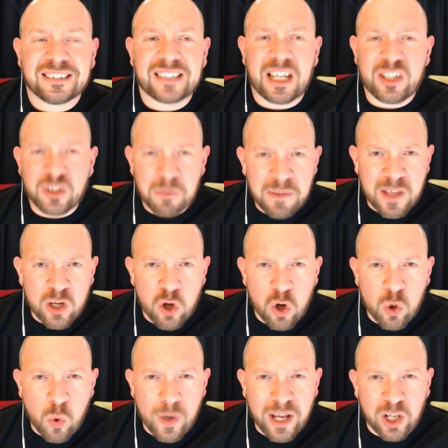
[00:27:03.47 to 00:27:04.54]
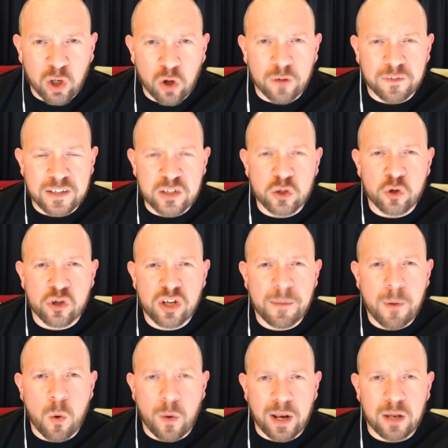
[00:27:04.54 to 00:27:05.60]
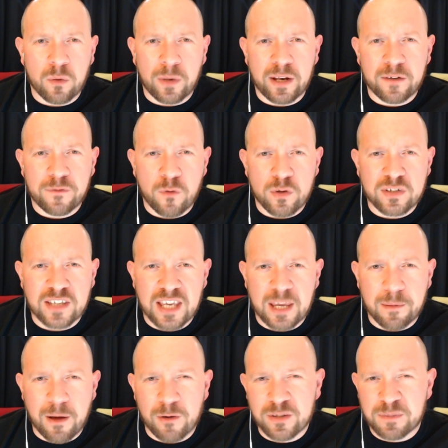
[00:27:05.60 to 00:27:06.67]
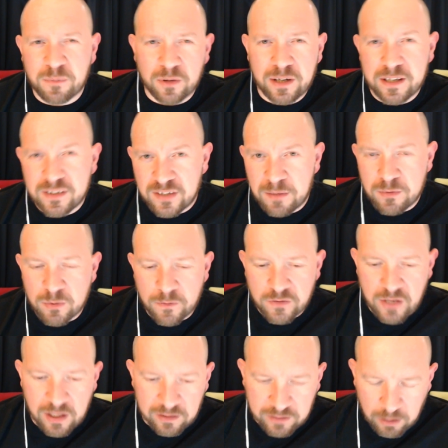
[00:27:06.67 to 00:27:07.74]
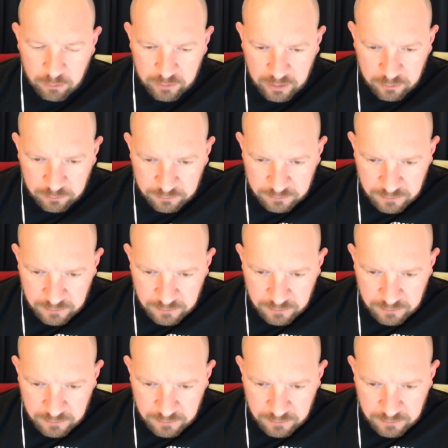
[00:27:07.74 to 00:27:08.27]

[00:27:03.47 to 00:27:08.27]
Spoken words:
It's something that got quite a lot of discussion about when it first came out, but it seems to have settled down now.